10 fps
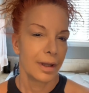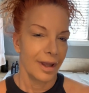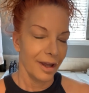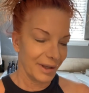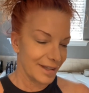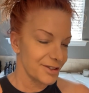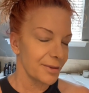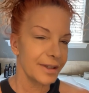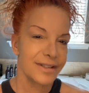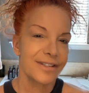Okay, so
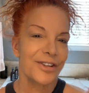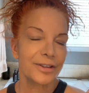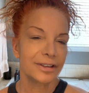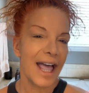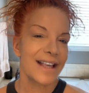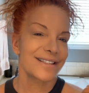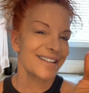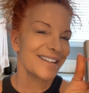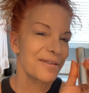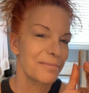this is her
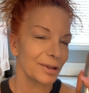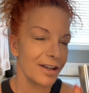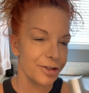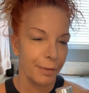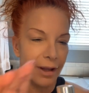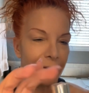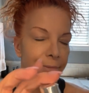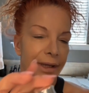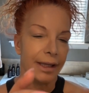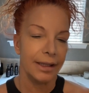Glassy Blush Balm
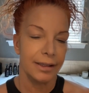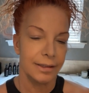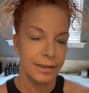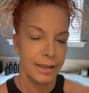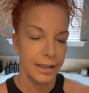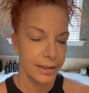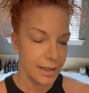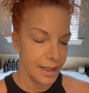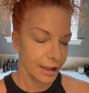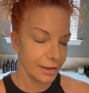in
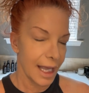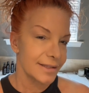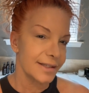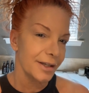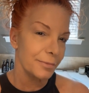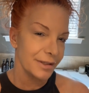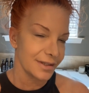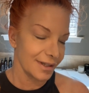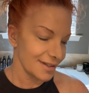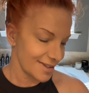Glassy
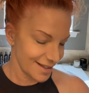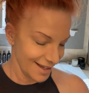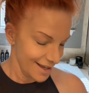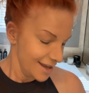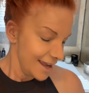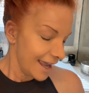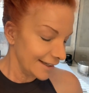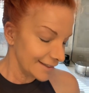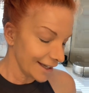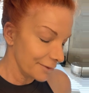Hibiscus.
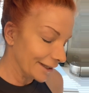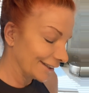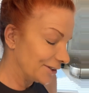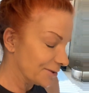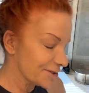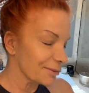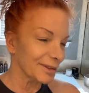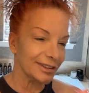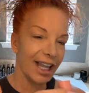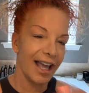Anytime I can use the word
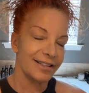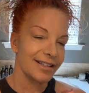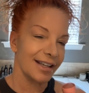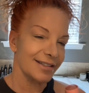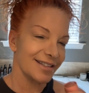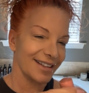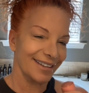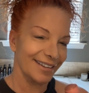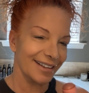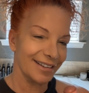glass and
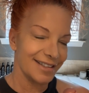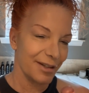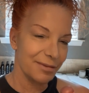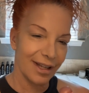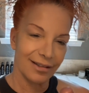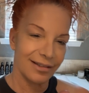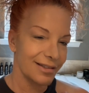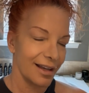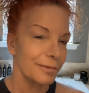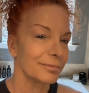skin in the same sentence,
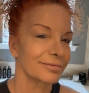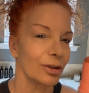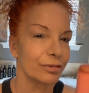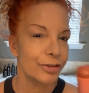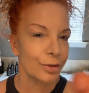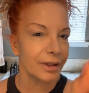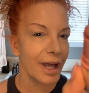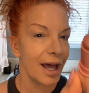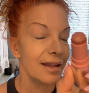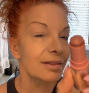I'm overjoyed.
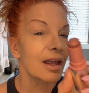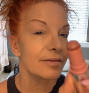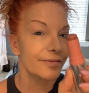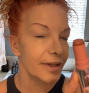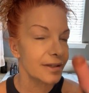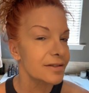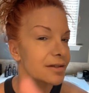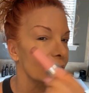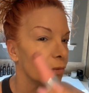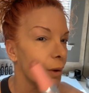I love this.
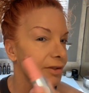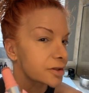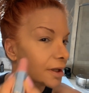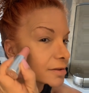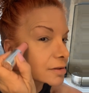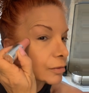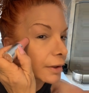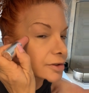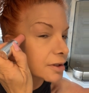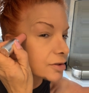Watch this.
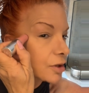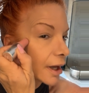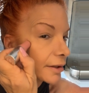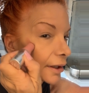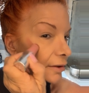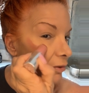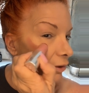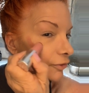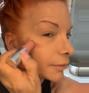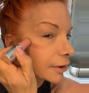Watch the shine that you get
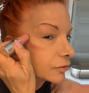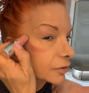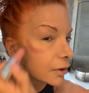from this.